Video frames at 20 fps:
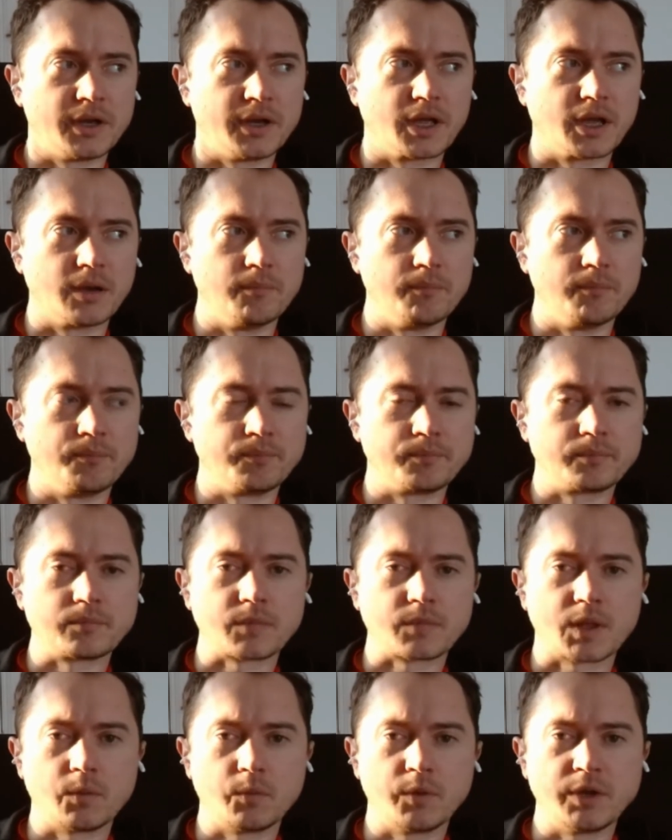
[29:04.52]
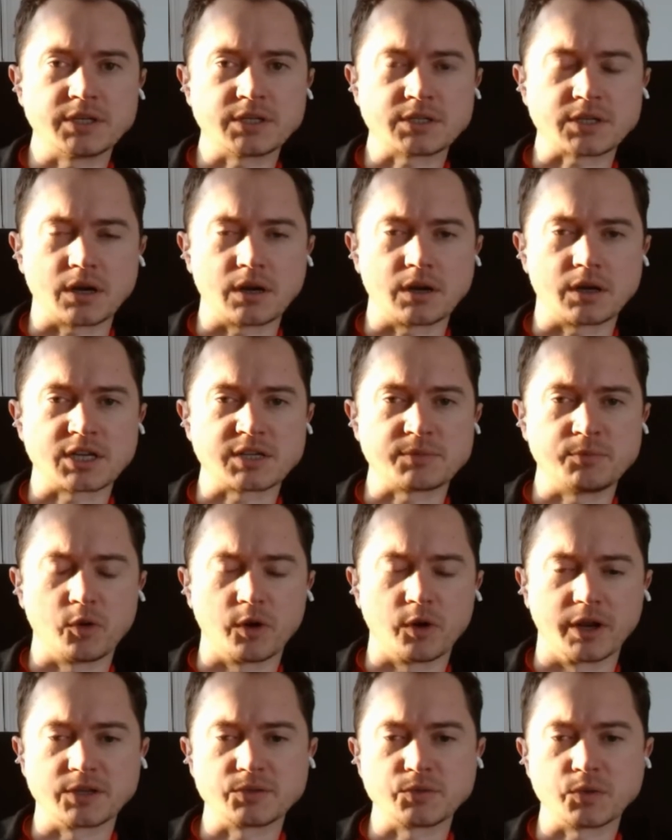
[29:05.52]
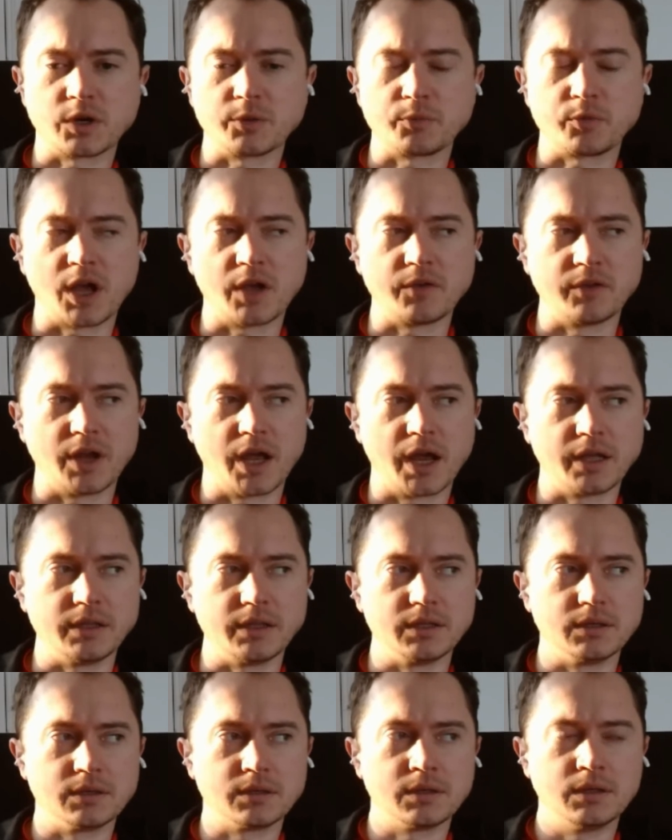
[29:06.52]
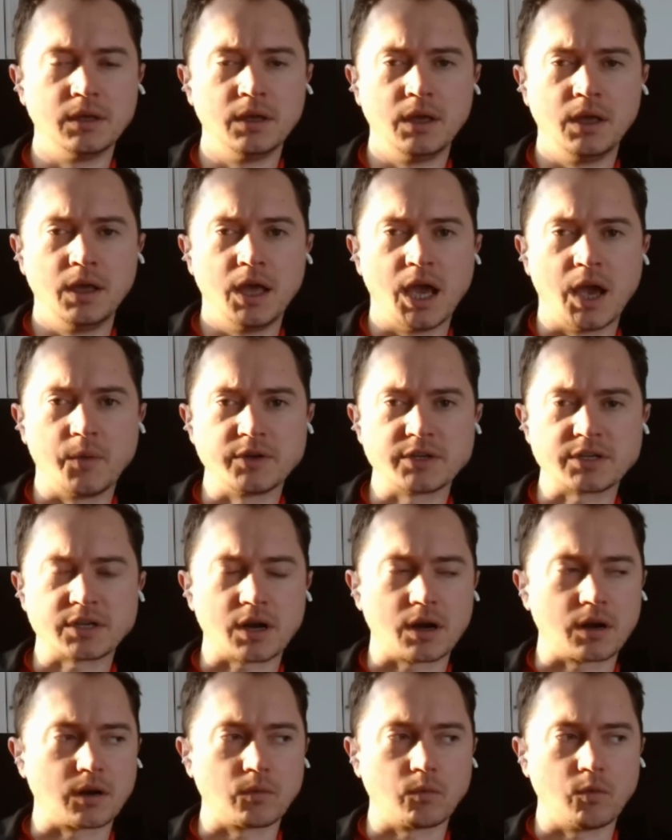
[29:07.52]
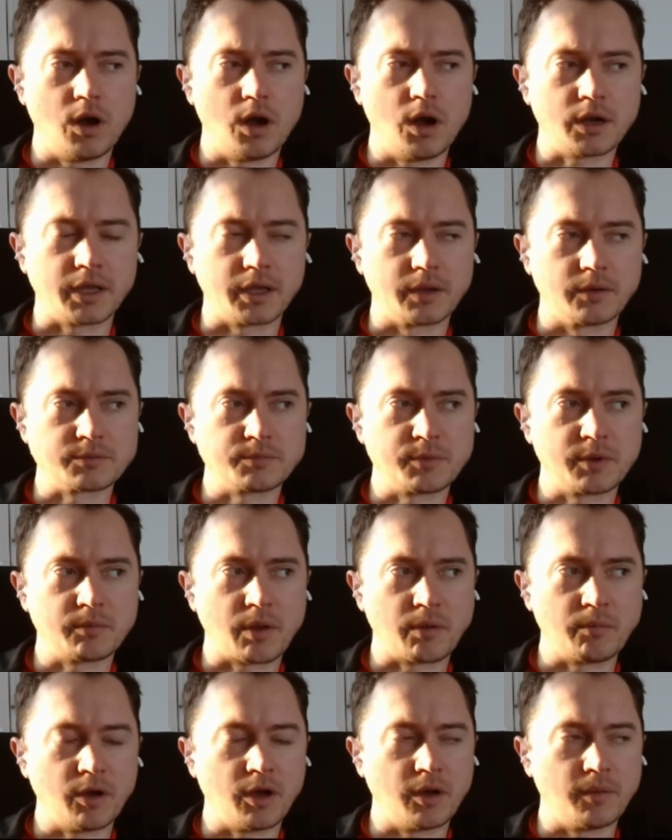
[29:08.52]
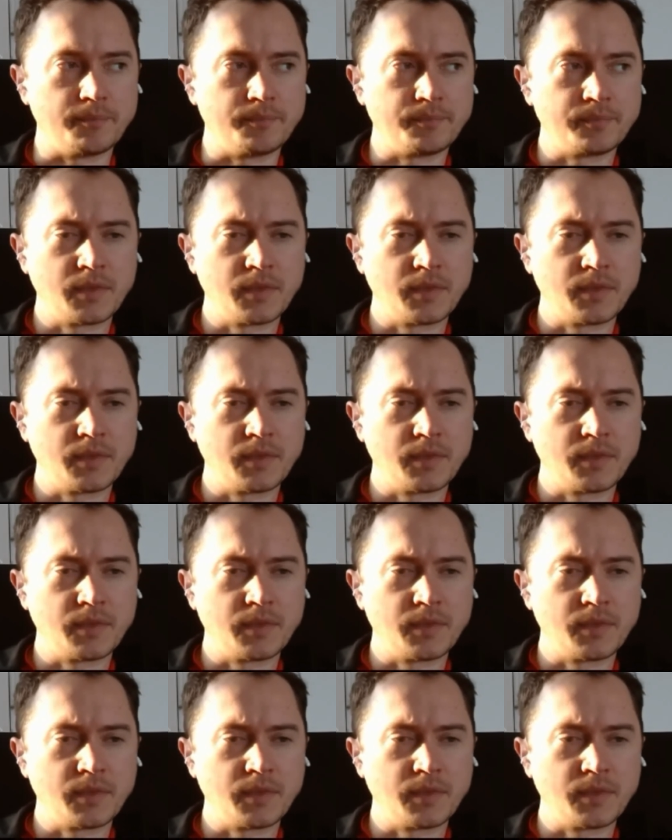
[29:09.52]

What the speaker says: but we just started exploring because we were on a private island, and we started walking. It was me and my mom,